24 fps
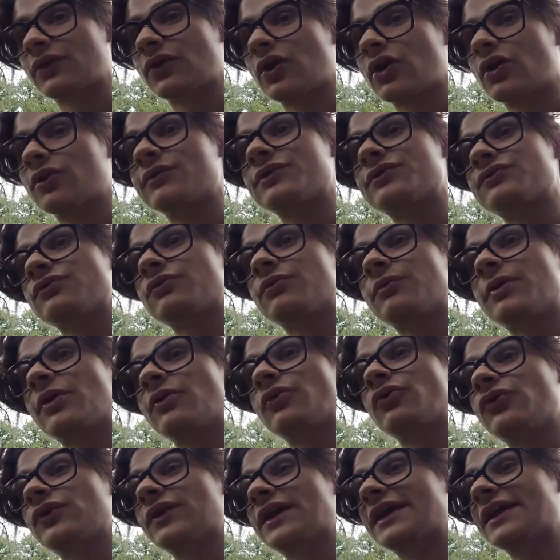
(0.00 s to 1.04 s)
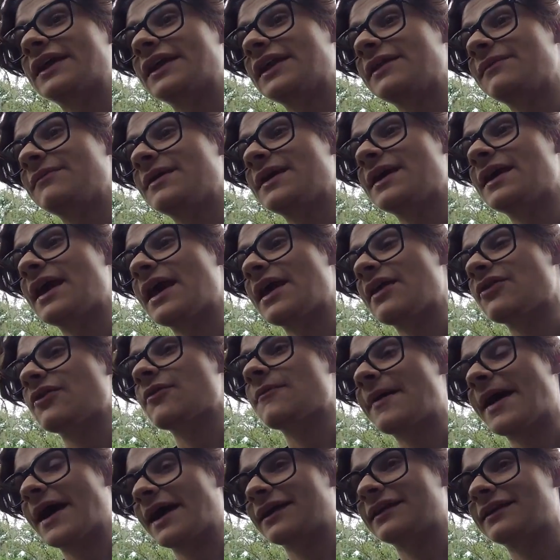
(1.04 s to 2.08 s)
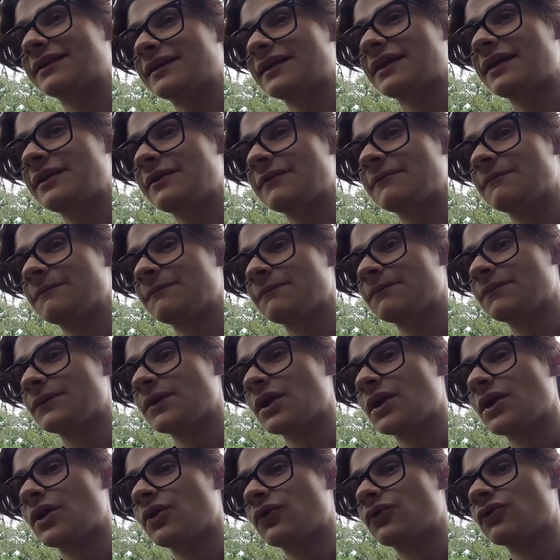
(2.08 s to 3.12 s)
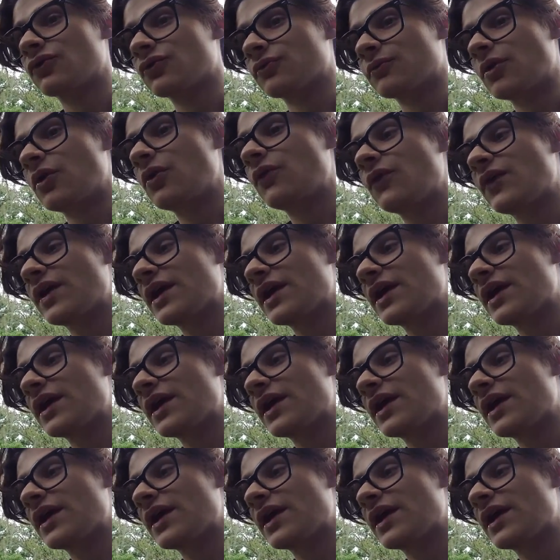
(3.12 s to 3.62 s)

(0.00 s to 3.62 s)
car, which will most likely be in the back seat. Remove